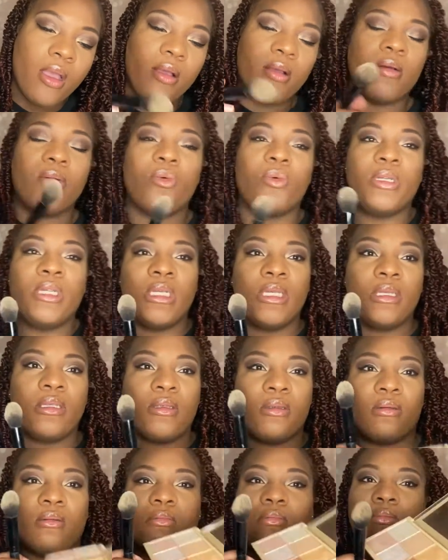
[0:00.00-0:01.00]
which is
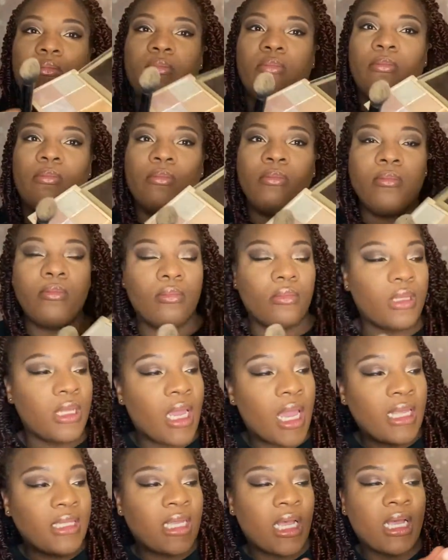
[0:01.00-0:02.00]

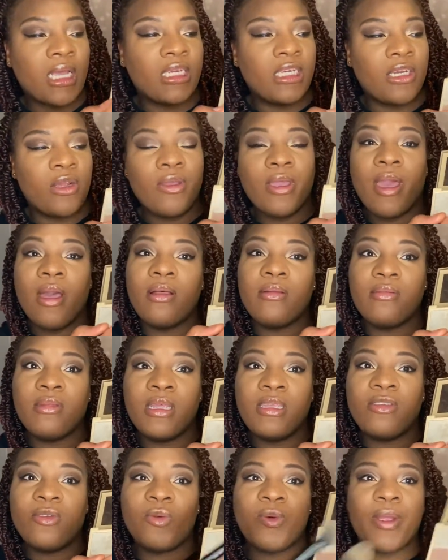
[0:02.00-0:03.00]
guess I could show y'all
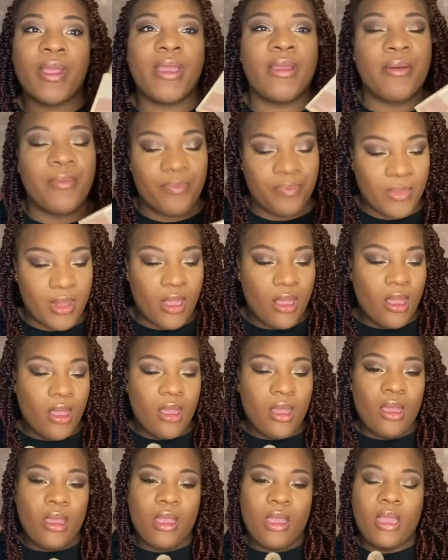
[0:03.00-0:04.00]
this one right here.
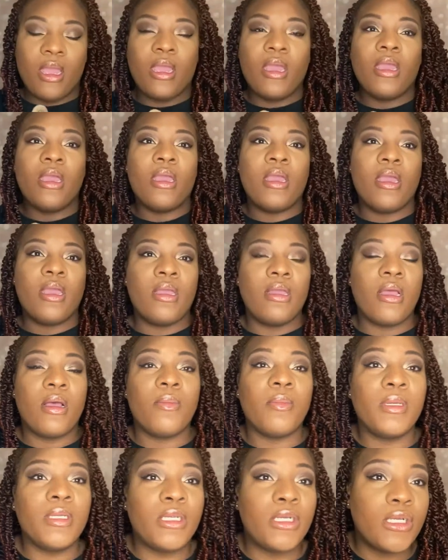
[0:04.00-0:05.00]
And I'm
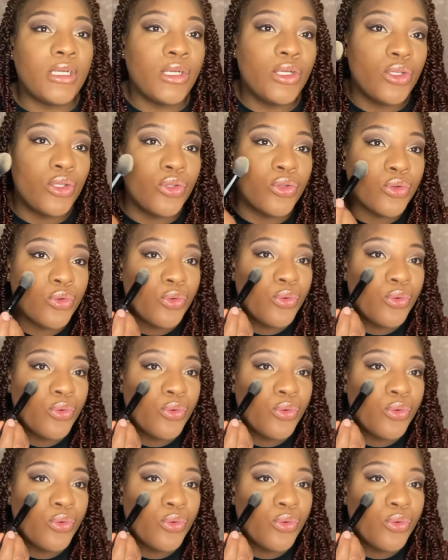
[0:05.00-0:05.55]
gonna just,